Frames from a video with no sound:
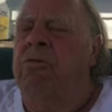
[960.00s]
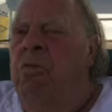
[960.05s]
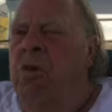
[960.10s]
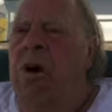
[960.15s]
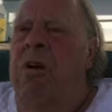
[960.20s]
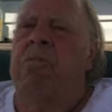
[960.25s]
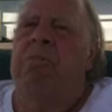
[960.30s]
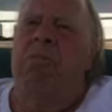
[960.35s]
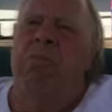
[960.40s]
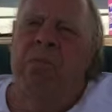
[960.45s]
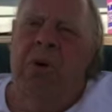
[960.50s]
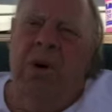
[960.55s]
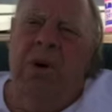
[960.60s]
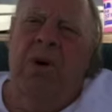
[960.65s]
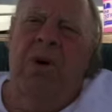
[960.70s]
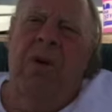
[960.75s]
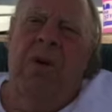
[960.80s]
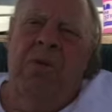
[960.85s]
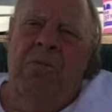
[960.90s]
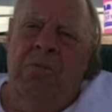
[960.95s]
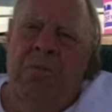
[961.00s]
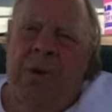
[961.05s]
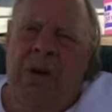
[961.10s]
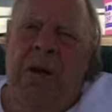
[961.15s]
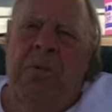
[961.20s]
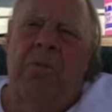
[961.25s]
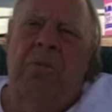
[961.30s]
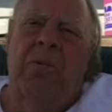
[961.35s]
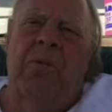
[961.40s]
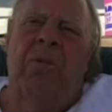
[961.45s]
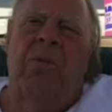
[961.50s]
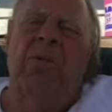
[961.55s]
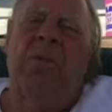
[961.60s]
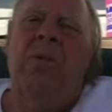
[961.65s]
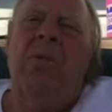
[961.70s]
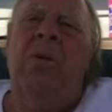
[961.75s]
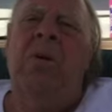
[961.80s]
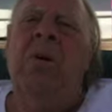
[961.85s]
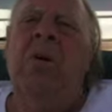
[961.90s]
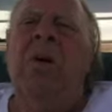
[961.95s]
1 billion people
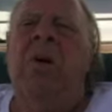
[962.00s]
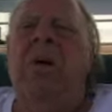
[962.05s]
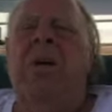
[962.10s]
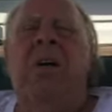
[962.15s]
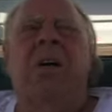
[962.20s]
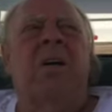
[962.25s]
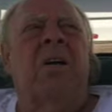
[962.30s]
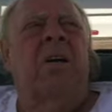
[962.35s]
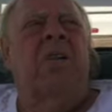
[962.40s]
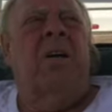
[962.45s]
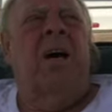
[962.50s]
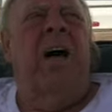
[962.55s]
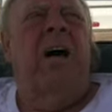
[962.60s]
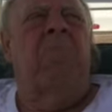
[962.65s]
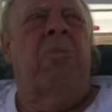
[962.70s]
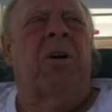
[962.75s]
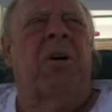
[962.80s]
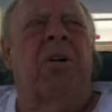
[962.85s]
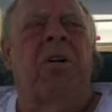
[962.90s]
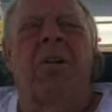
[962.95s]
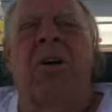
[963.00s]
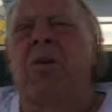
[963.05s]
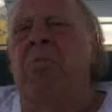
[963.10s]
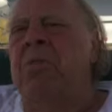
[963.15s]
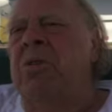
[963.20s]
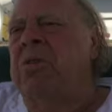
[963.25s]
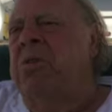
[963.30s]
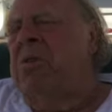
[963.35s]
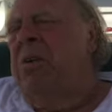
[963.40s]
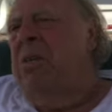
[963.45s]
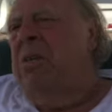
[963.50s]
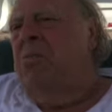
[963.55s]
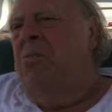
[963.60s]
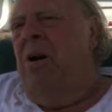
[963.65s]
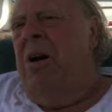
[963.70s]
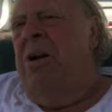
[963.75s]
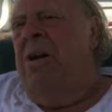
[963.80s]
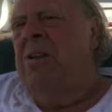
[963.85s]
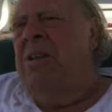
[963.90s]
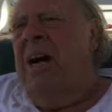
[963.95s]
in the time of Columbus, and
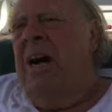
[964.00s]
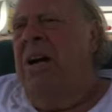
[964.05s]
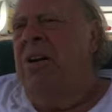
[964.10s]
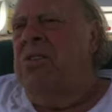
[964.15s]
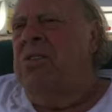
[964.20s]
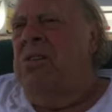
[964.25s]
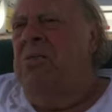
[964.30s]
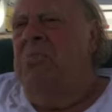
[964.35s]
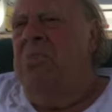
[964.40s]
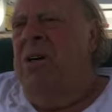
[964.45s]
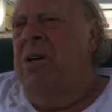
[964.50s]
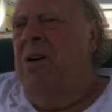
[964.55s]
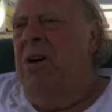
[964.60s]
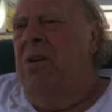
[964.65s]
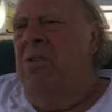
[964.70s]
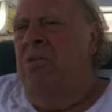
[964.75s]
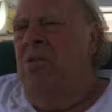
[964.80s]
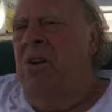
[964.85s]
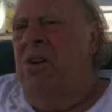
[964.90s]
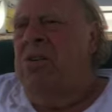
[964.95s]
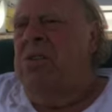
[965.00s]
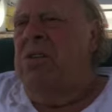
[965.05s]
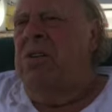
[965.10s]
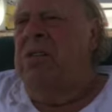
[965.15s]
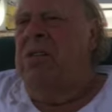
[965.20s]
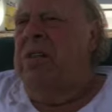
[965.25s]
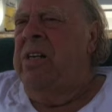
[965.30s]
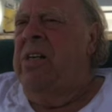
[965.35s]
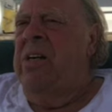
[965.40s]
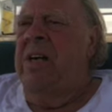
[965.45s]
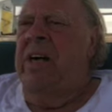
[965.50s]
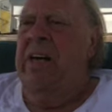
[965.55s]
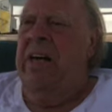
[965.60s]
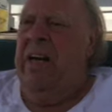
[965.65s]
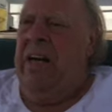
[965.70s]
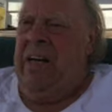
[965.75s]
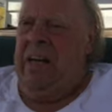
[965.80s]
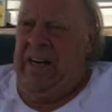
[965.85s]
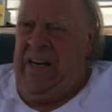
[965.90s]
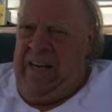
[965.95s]
20,000 men on horses,
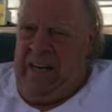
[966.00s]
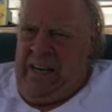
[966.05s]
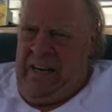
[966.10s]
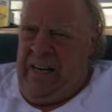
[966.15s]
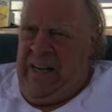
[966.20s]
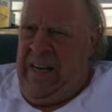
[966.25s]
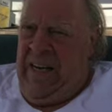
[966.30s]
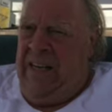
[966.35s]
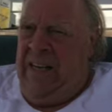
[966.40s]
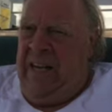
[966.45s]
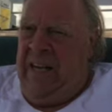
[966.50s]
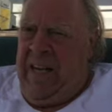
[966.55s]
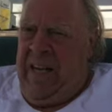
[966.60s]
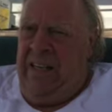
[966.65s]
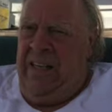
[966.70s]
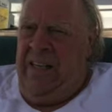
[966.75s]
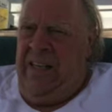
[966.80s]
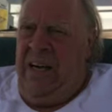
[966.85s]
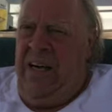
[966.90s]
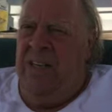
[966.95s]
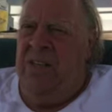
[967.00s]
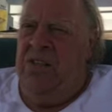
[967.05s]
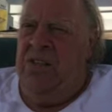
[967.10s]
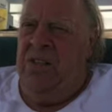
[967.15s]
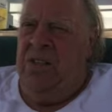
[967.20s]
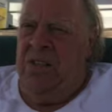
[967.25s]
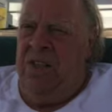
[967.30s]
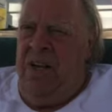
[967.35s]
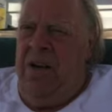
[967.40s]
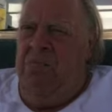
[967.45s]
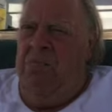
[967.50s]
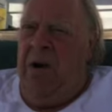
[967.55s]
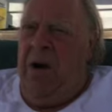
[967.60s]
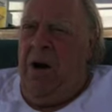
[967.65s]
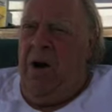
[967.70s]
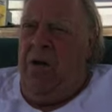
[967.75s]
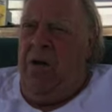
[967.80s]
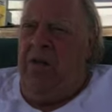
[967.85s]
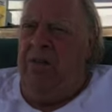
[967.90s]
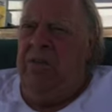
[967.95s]
and then they had guns and
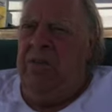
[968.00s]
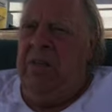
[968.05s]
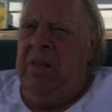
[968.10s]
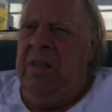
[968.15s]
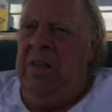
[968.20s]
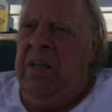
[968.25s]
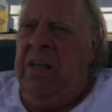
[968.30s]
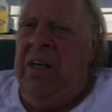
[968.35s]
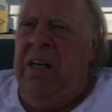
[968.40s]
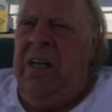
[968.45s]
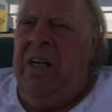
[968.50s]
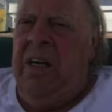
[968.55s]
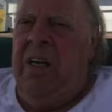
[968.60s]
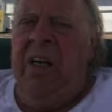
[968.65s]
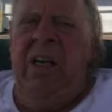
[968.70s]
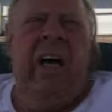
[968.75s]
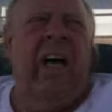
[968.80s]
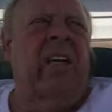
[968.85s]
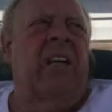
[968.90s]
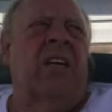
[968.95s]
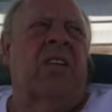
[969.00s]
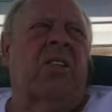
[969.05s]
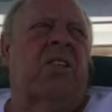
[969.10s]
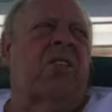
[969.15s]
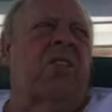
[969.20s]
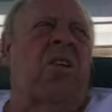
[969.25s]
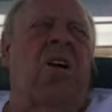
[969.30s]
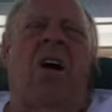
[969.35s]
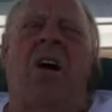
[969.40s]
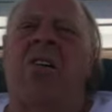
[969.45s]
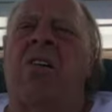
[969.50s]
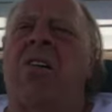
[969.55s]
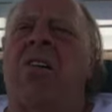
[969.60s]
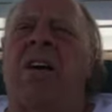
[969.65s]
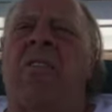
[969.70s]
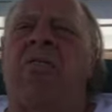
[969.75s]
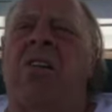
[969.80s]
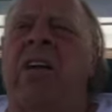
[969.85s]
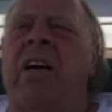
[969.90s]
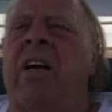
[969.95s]
gunpowder. And they just slaughter and
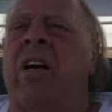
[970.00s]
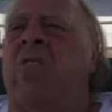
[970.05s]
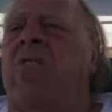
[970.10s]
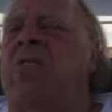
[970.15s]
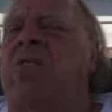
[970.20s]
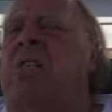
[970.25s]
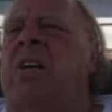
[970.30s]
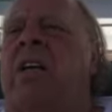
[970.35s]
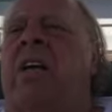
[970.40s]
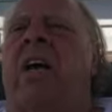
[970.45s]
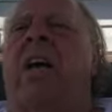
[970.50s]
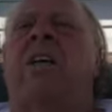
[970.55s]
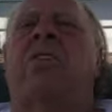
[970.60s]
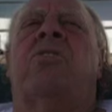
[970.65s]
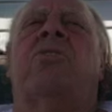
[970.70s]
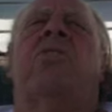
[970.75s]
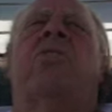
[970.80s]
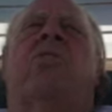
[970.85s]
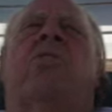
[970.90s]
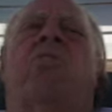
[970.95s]
everything. Of course, the kings and the